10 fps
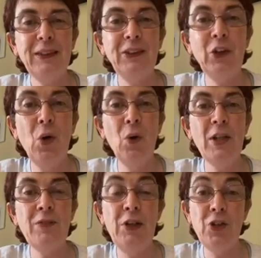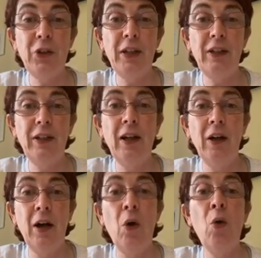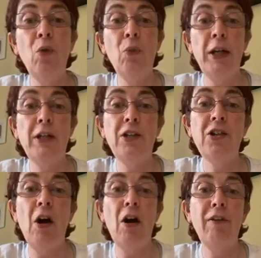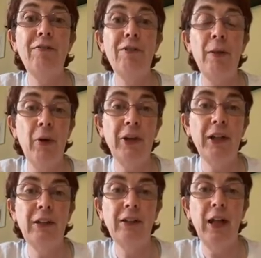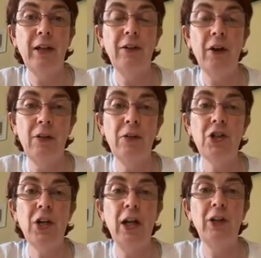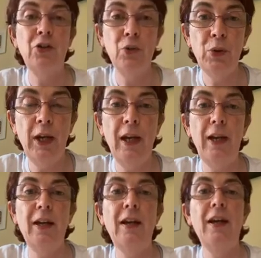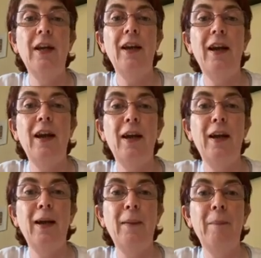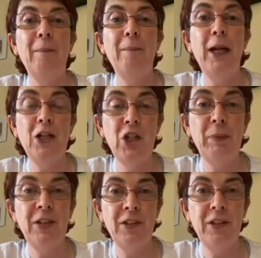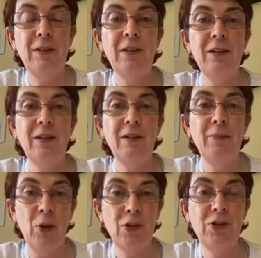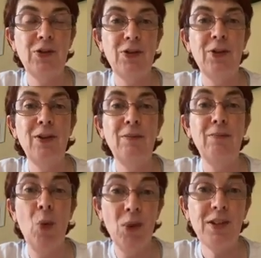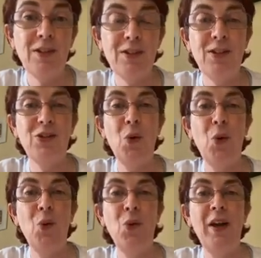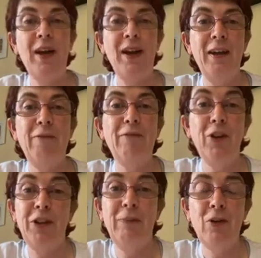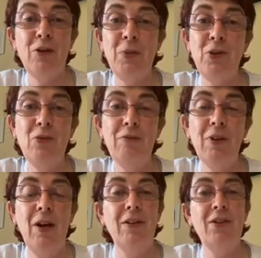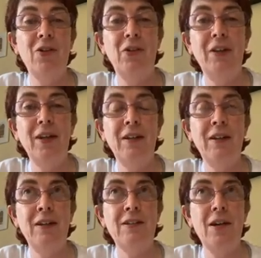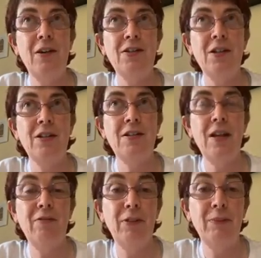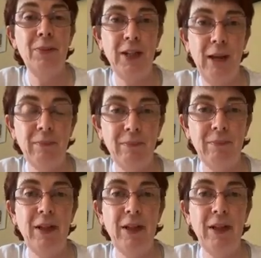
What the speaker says: So it's featuring a whole range of American and Irish and UK LGBT plus poets. So if you have nothing better to be doing on Sunday, it starts at 7 p.m.